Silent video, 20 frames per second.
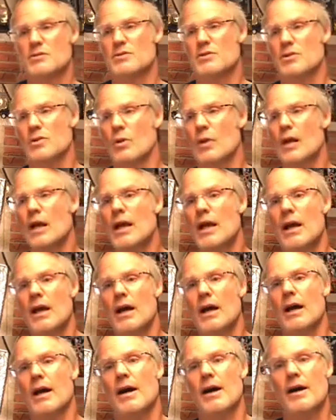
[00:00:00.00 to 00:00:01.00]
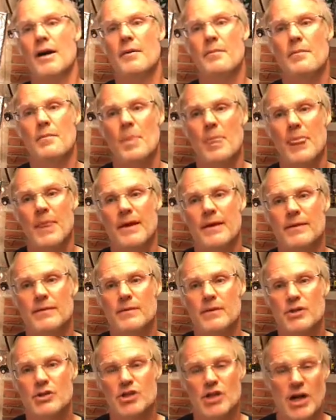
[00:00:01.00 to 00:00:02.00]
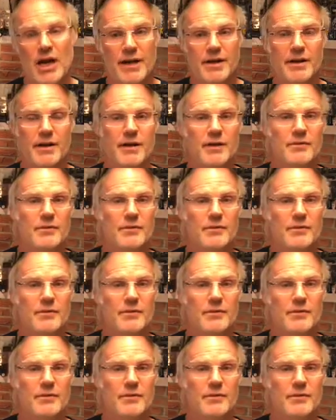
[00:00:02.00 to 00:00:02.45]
So um, China,